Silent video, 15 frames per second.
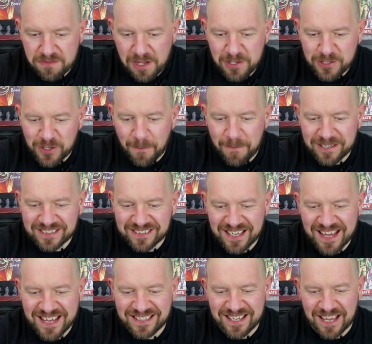Thomas
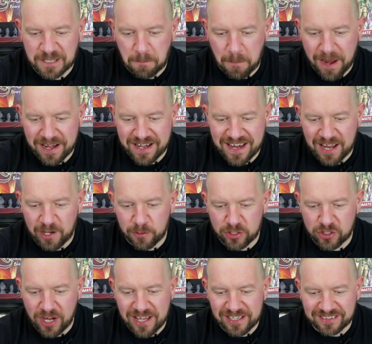C says, painting yellow
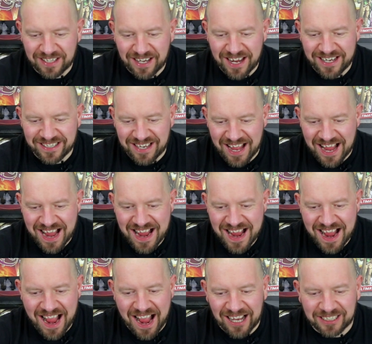shields tonight.
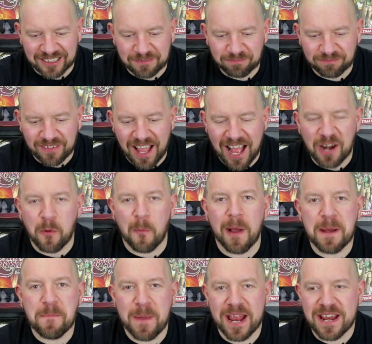Ah, I don't mind
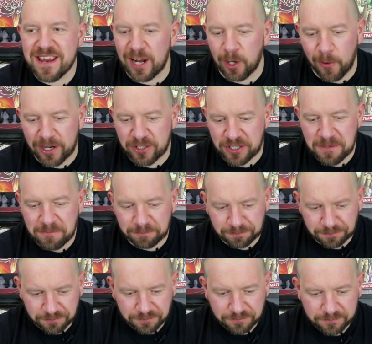painting yellow, actually.
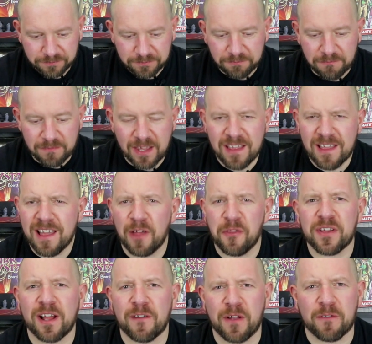I think
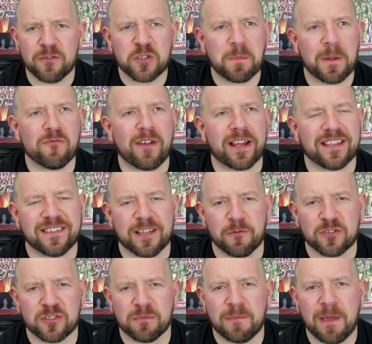I've just been writing down
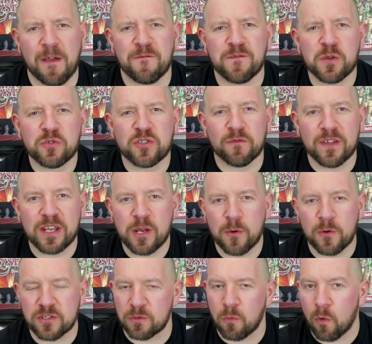some future videos,
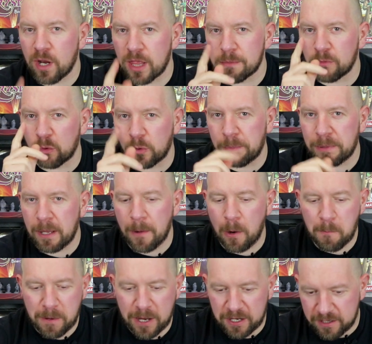and one of them will be about
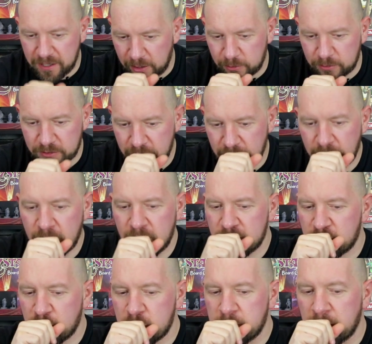painting yellow.
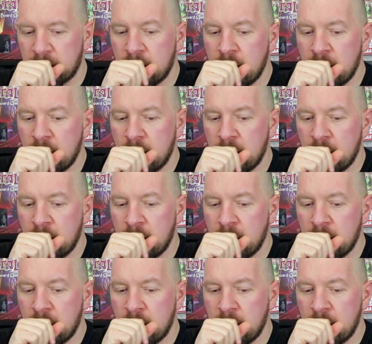Excuse me.